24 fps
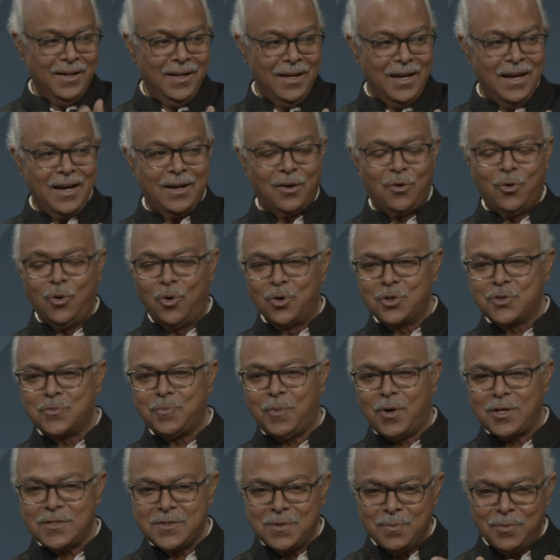a course
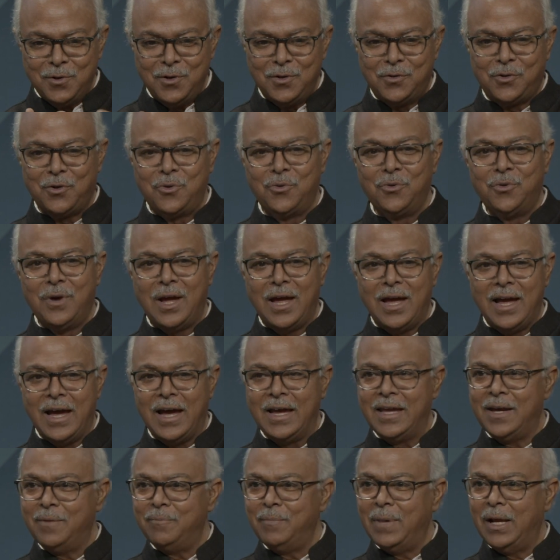possible to do
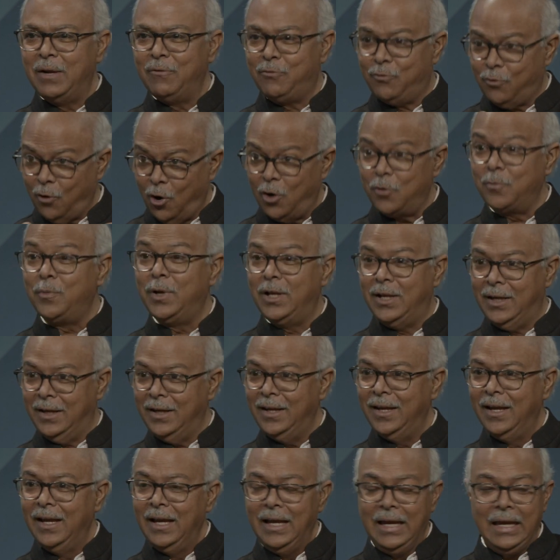AIML formally
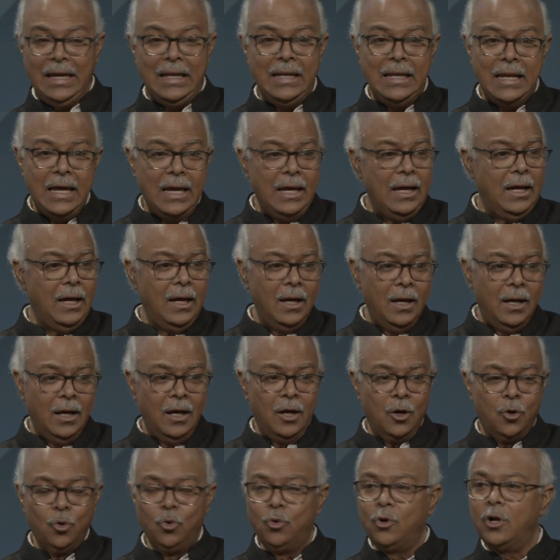in a
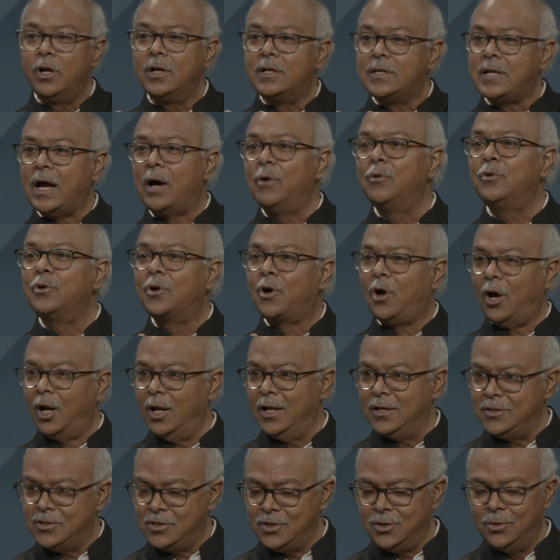rural town college,